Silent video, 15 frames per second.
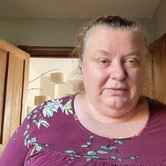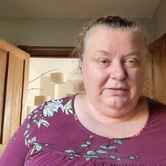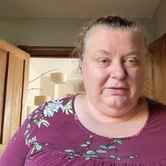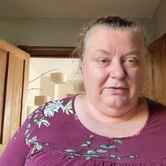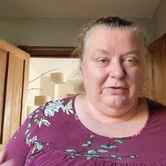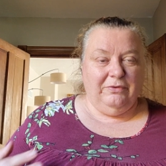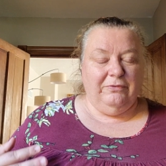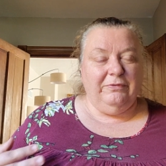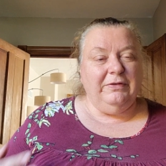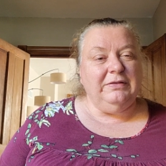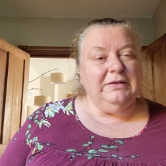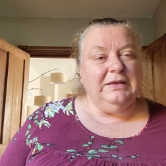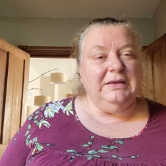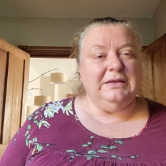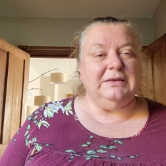to go
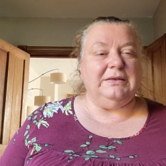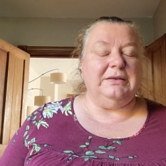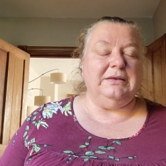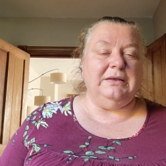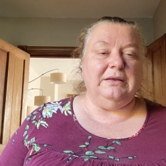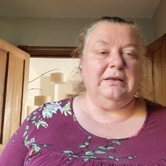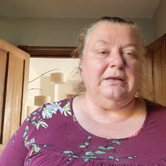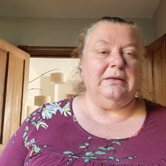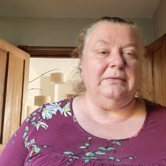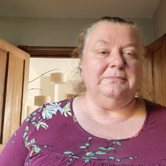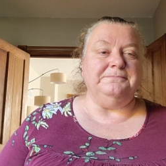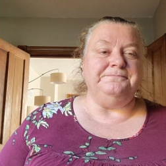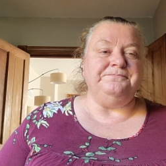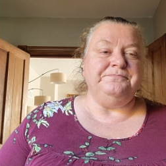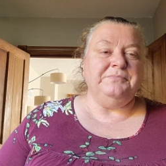visit
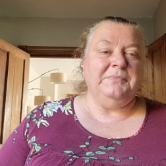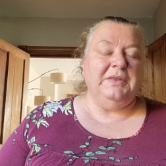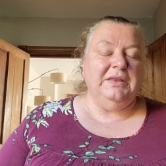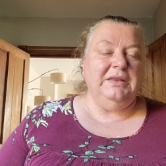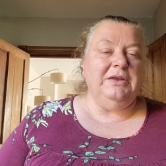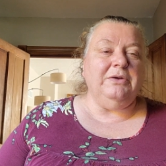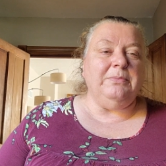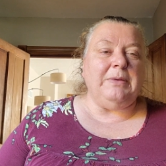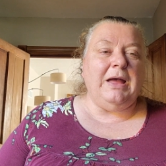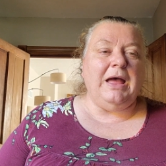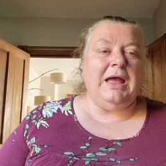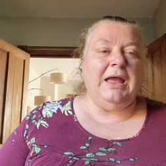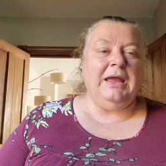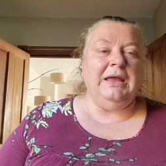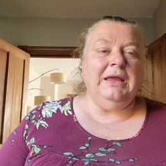um,
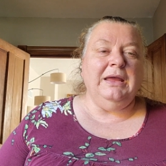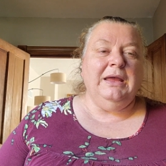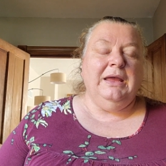nearby.